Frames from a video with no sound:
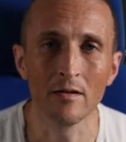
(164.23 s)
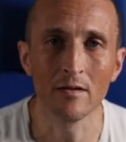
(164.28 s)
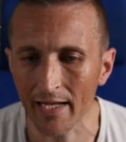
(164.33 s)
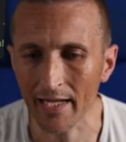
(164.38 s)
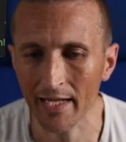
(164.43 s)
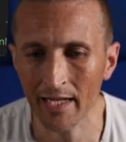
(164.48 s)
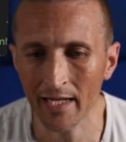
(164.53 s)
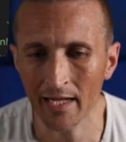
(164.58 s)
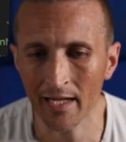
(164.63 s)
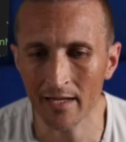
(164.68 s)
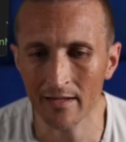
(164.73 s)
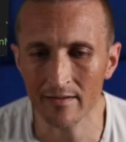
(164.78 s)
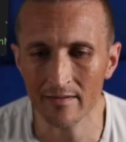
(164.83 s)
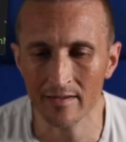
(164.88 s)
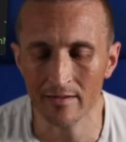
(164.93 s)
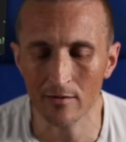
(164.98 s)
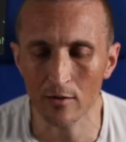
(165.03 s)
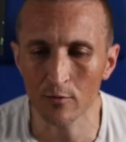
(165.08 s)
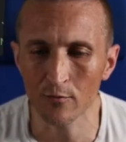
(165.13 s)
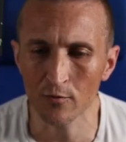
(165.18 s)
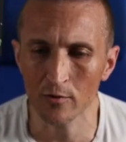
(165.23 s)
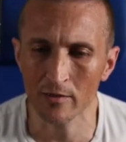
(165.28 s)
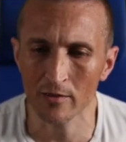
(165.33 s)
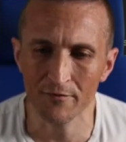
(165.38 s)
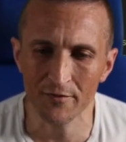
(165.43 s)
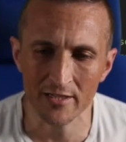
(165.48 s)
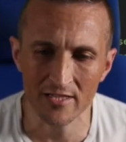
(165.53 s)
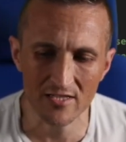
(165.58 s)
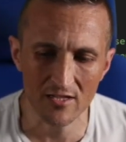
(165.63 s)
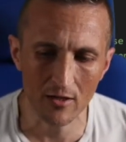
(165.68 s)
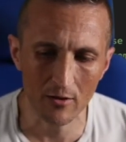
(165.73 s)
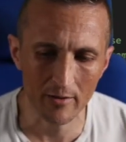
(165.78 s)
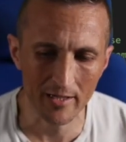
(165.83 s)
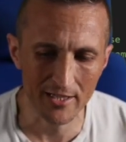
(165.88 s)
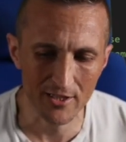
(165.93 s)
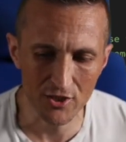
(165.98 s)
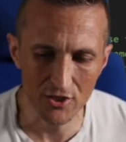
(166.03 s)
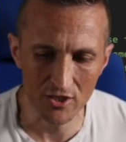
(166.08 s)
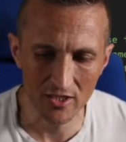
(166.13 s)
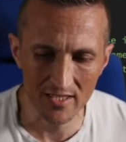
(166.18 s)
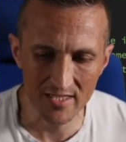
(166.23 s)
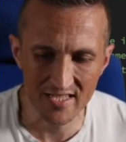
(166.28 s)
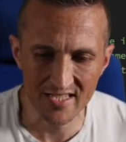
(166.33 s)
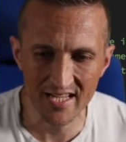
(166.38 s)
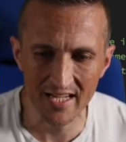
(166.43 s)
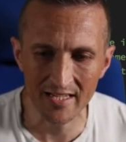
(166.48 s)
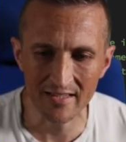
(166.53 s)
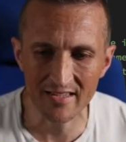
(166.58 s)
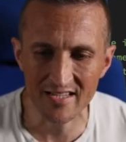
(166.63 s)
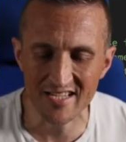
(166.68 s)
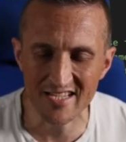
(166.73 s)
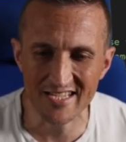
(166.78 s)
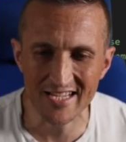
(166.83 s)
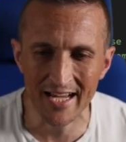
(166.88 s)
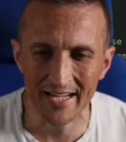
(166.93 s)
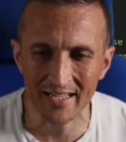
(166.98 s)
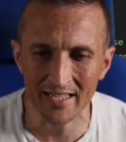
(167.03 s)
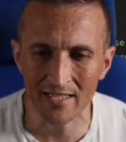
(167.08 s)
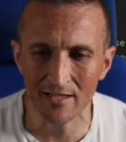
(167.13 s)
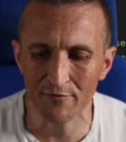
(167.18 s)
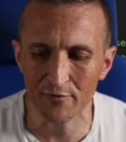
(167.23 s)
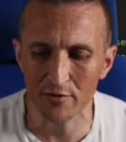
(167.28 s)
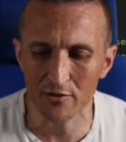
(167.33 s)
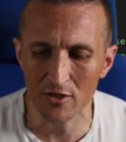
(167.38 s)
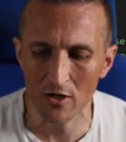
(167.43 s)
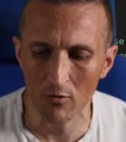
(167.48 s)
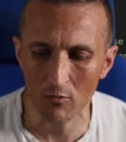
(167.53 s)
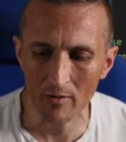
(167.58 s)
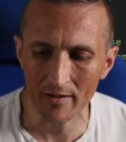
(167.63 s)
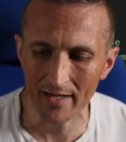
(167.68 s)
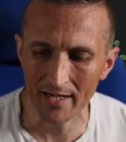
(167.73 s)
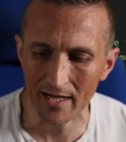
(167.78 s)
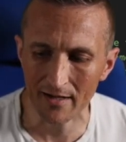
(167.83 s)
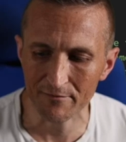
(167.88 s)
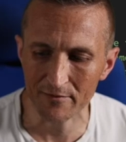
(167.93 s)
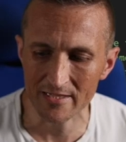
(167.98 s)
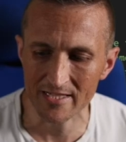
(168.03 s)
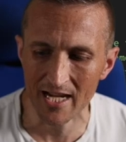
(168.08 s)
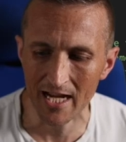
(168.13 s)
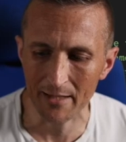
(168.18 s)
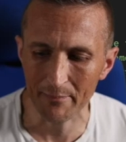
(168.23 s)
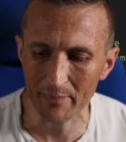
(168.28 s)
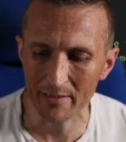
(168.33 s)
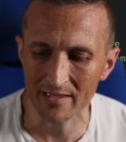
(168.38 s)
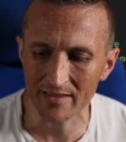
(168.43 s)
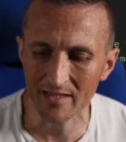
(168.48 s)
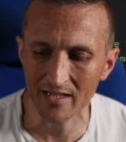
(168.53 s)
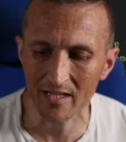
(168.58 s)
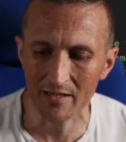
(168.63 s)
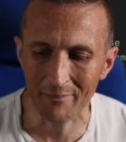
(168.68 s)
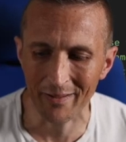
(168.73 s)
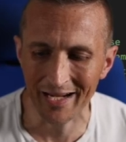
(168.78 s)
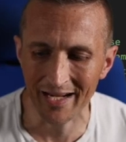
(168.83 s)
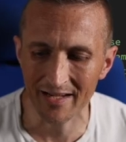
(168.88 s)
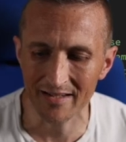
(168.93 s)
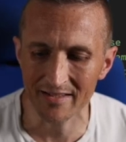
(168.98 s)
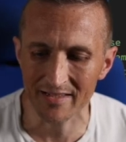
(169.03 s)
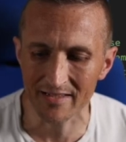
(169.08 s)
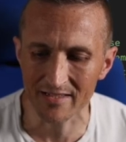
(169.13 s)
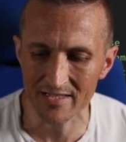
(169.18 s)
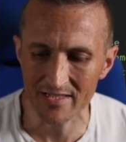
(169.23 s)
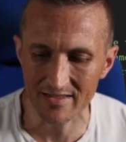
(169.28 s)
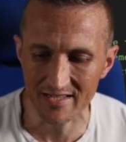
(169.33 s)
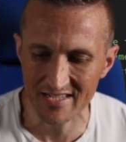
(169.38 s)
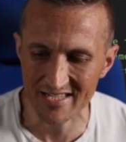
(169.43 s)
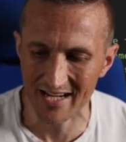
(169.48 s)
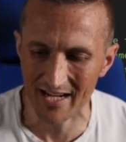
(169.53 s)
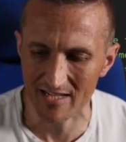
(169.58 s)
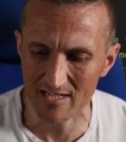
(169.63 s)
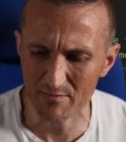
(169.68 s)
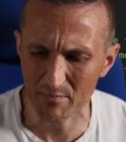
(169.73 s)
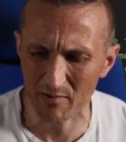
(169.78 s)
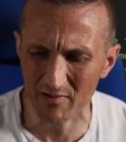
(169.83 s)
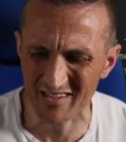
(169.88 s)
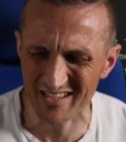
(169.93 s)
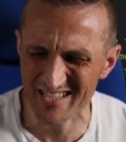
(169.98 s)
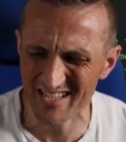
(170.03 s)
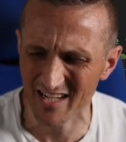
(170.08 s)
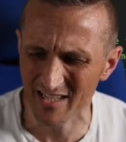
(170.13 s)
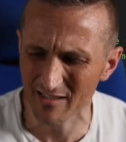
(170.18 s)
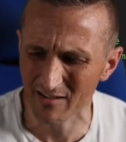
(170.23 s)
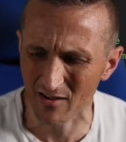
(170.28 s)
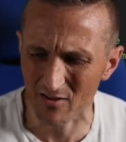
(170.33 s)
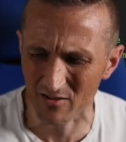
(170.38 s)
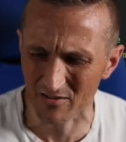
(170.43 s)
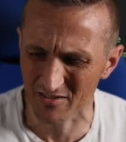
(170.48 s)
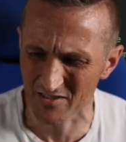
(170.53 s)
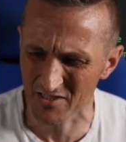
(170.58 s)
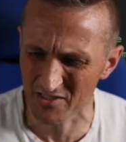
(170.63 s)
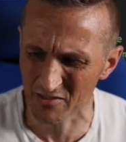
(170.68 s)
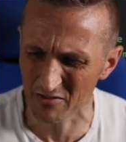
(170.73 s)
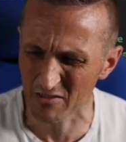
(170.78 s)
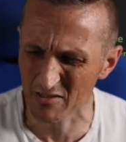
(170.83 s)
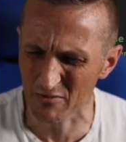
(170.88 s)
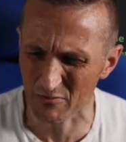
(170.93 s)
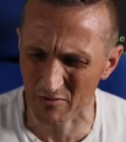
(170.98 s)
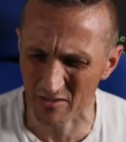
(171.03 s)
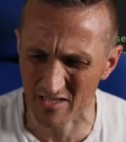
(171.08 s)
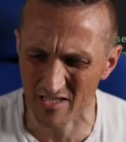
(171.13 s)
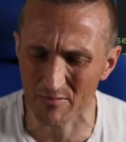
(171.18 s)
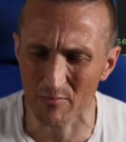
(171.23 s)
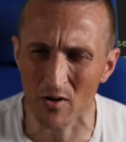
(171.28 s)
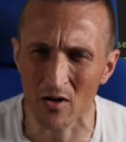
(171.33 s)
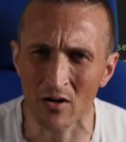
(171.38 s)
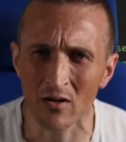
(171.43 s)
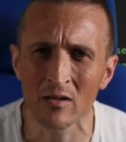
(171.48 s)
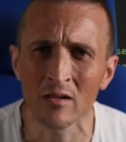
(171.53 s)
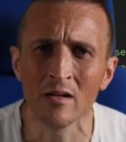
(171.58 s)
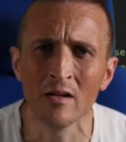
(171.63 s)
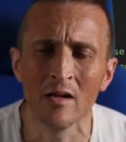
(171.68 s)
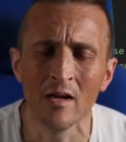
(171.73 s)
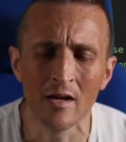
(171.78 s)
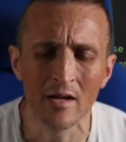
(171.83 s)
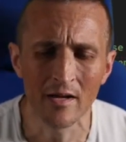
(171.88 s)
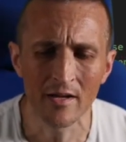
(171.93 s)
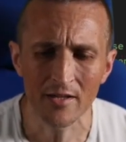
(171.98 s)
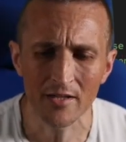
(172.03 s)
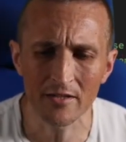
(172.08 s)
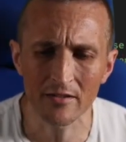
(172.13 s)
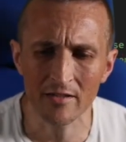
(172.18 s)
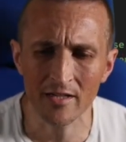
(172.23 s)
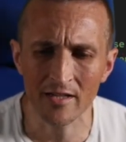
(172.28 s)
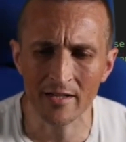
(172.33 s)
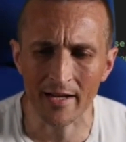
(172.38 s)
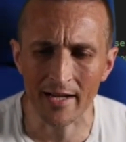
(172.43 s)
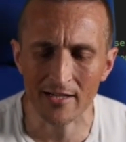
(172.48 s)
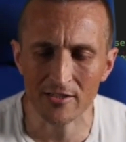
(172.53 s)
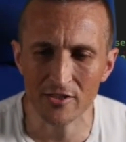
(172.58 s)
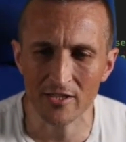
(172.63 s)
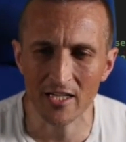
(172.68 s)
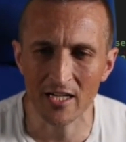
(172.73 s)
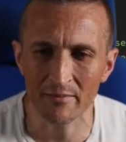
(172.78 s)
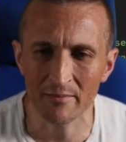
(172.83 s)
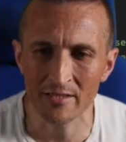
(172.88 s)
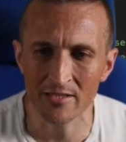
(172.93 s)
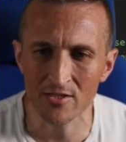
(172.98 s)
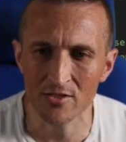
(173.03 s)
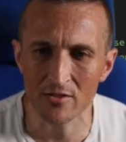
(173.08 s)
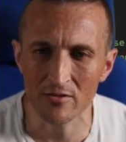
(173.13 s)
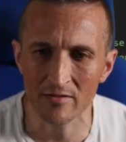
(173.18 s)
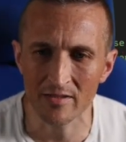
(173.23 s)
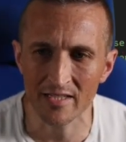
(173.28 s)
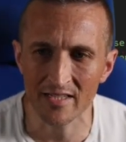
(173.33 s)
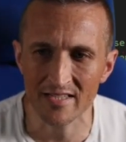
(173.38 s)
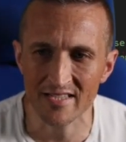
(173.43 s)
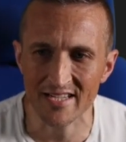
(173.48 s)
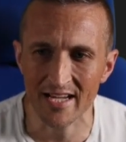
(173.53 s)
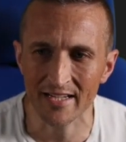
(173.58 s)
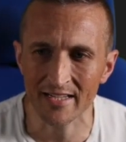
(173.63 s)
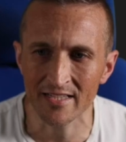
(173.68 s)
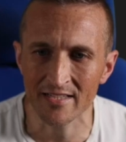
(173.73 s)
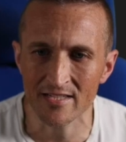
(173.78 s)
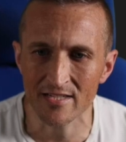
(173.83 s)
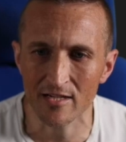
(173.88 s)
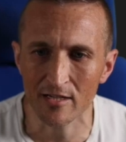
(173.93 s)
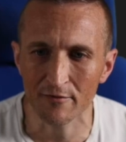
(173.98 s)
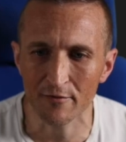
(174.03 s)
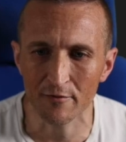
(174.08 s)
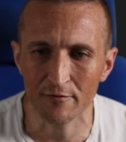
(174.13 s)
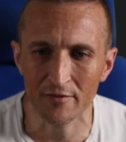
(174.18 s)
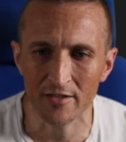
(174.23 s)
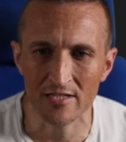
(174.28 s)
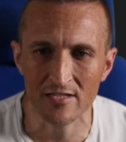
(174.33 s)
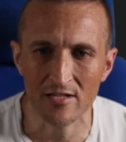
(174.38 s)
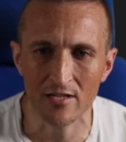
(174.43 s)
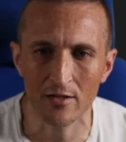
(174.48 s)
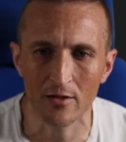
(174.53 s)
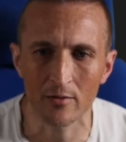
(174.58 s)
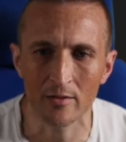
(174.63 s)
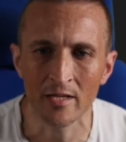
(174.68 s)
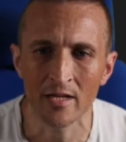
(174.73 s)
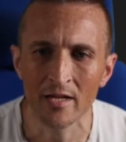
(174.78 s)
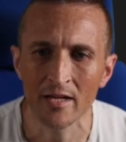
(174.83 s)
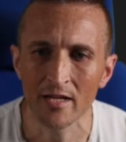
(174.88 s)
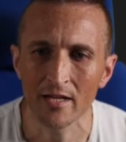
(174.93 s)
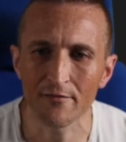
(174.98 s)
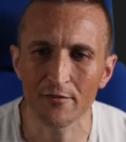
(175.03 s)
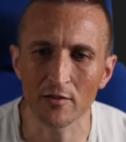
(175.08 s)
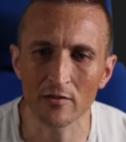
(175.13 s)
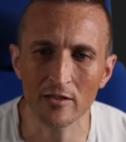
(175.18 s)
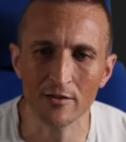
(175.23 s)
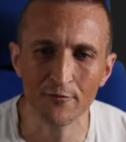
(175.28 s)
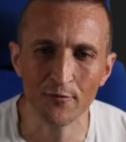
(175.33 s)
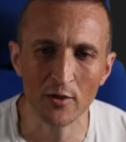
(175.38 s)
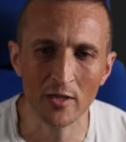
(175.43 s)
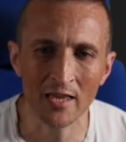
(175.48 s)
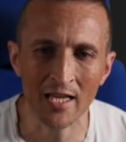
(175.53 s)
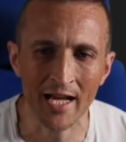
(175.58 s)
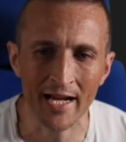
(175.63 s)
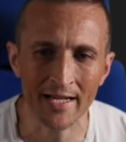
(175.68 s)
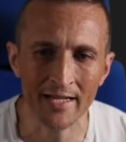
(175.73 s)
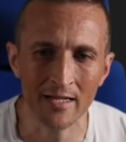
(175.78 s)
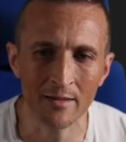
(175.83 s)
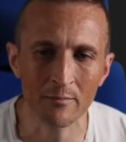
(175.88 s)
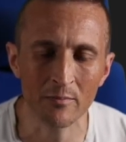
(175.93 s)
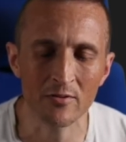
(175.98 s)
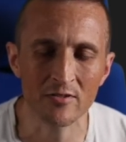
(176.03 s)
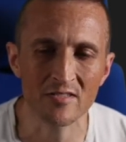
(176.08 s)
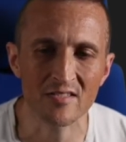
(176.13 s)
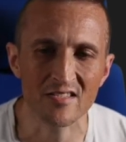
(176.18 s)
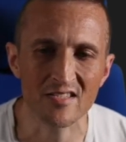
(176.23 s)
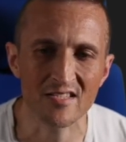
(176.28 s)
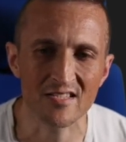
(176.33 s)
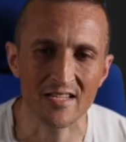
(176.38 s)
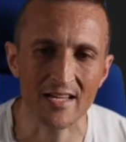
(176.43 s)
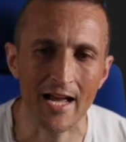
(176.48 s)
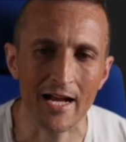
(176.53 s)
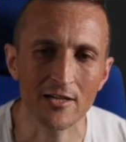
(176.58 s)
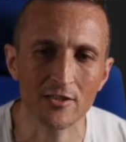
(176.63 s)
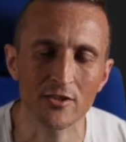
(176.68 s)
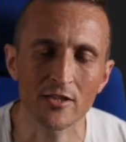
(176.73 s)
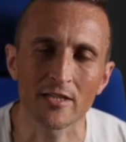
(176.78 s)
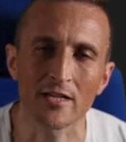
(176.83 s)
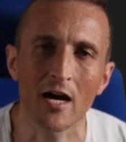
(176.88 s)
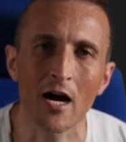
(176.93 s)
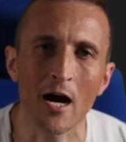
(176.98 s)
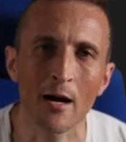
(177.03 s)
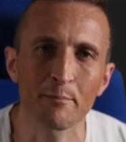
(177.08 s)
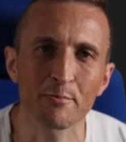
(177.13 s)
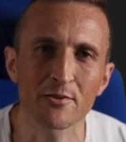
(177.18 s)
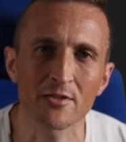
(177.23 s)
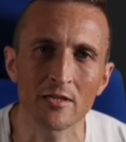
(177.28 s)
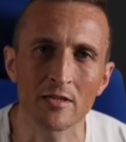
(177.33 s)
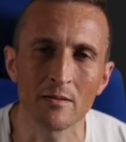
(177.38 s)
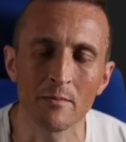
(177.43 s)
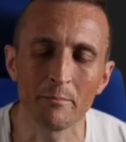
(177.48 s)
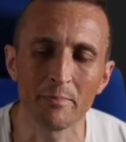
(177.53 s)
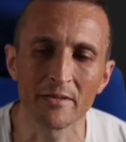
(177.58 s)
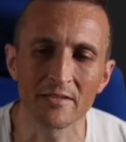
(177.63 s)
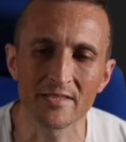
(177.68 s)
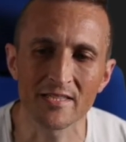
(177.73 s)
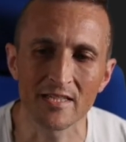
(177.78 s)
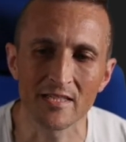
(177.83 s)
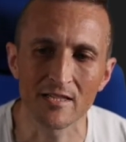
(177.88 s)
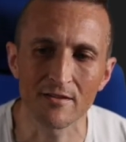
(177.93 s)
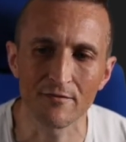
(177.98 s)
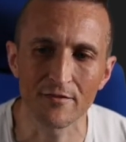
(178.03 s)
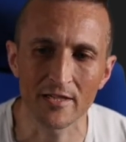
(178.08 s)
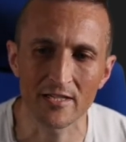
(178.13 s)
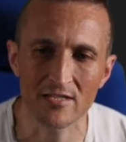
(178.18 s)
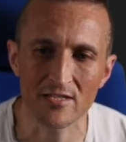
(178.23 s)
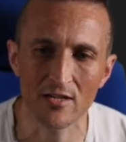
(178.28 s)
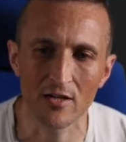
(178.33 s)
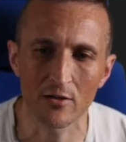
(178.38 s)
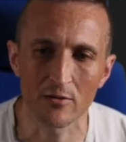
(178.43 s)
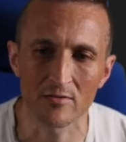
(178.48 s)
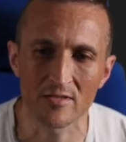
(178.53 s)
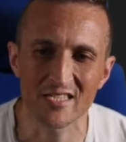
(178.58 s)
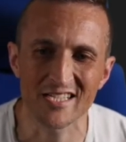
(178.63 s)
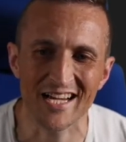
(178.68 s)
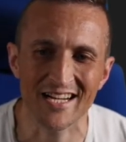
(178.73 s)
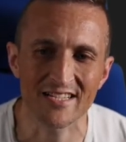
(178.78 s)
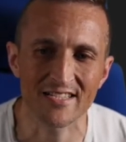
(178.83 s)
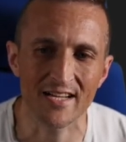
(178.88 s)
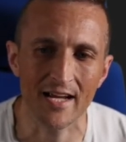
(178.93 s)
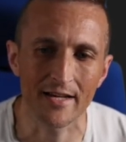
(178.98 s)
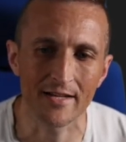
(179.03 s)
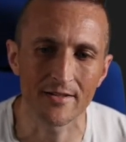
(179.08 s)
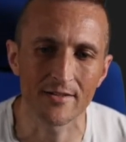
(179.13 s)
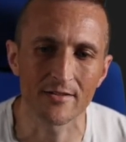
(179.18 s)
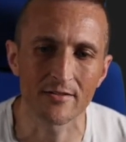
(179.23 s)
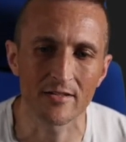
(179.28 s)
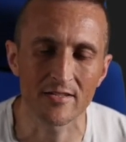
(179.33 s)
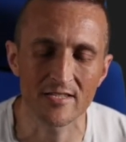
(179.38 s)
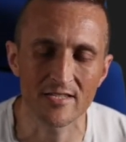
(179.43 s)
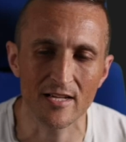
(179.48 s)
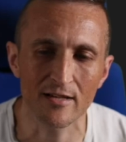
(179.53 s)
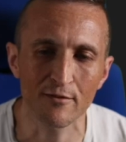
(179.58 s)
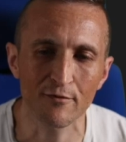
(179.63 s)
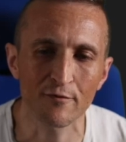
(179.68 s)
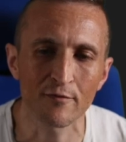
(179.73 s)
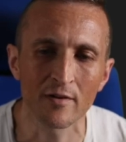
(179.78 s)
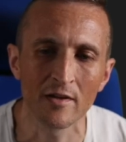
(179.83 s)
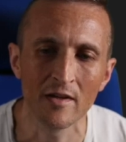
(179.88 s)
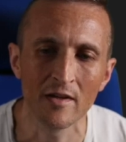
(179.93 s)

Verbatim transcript: And then over on VS Code, I should say the setting, if you don't want to have to type in the command into the status bar, that's kind of hard to do. It's really small you can actually come into the settings here for VS Code. If you look for line numbers, this is actually an option built into VS Code's text editor itself.